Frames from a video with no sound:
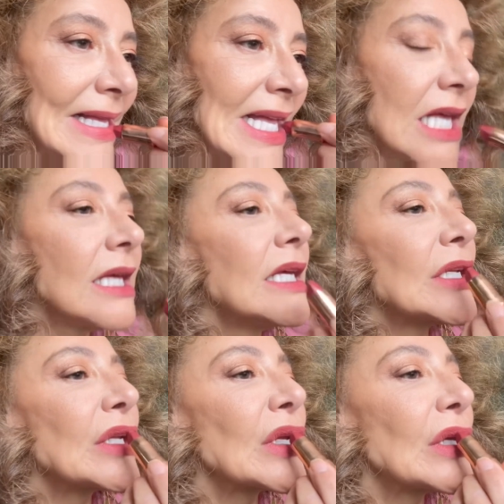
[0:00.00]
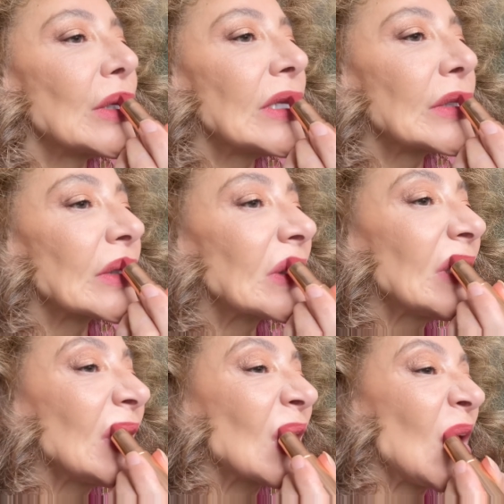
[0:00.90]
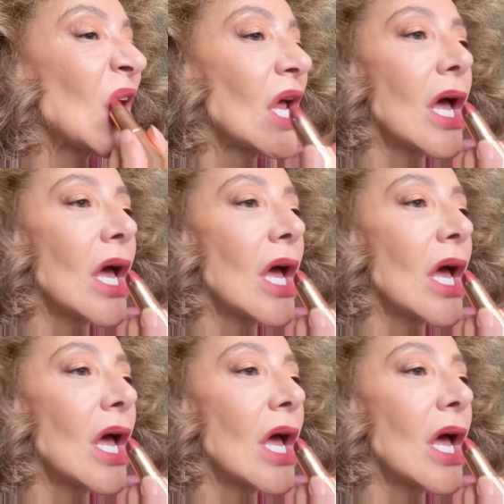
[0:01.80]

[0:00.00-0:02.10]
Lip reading: and it's a great colour,